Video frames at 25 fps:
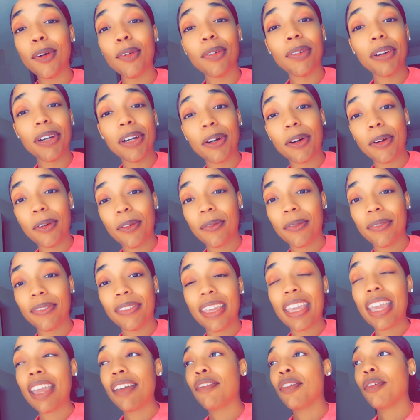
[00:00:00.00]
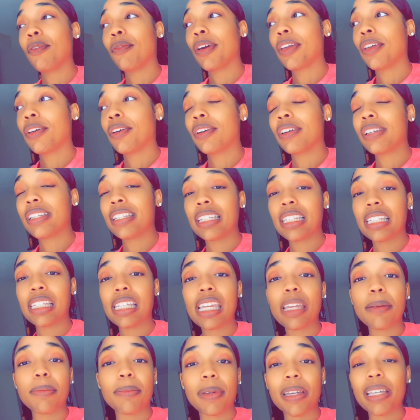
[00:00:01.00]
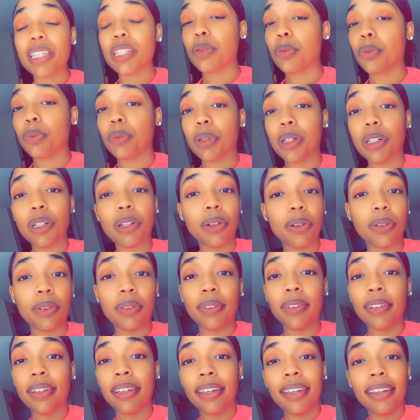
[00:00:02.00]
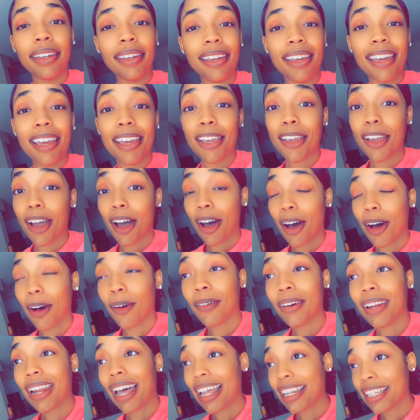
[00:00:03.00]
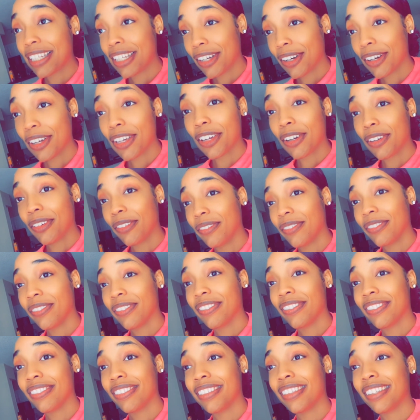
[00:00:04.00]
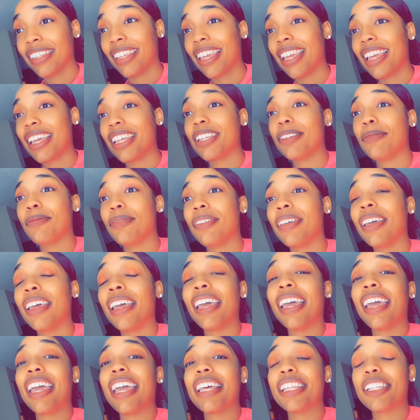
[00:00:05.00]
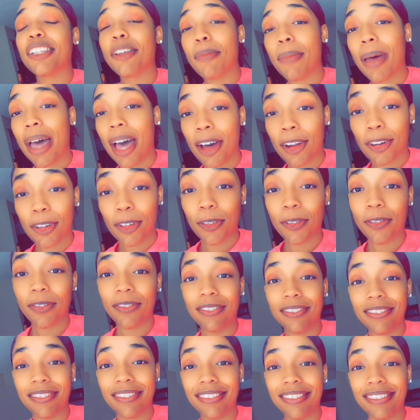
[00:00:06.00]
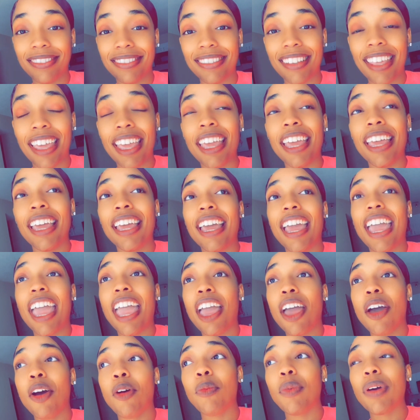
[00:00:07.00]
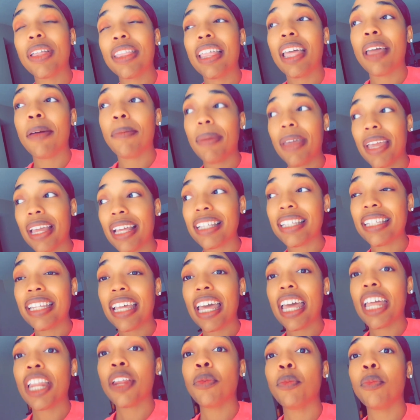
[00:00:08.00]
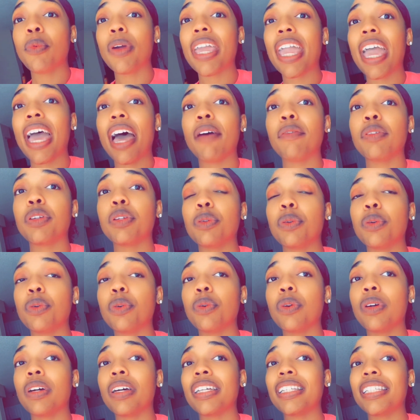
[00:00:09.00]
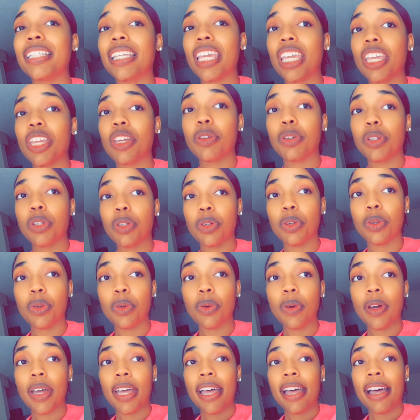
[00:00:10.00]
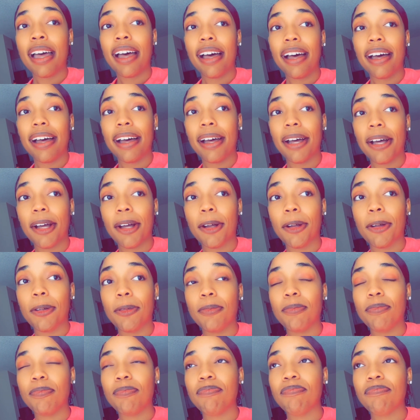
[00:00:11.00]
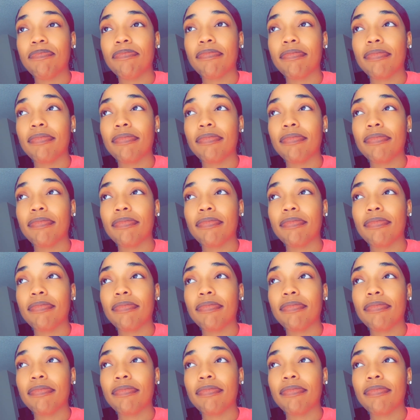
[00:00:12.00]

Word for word: real. Even when you're asleep, it's real. Y'all, when I tell you, it's it's a battle. And with that being said, we have to continue to um,